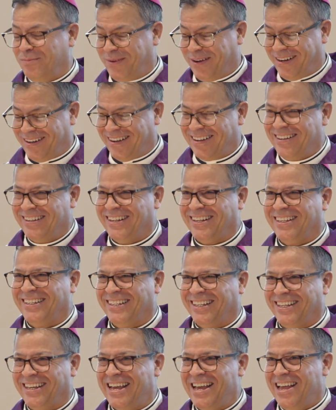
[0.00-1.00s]

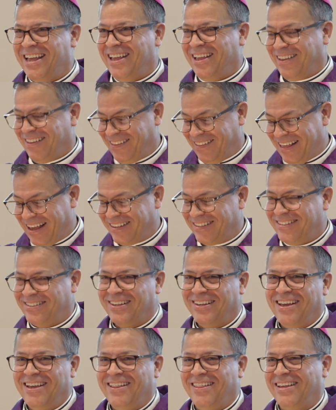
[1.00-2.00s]
but that's
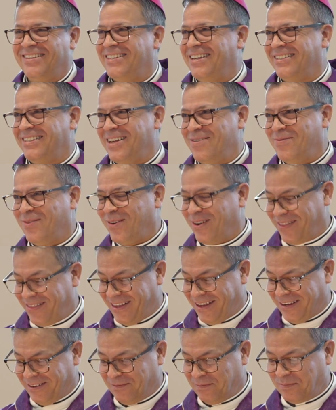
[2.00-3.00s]
a separate
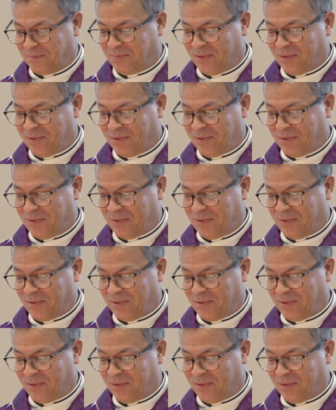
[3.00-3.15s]
thing.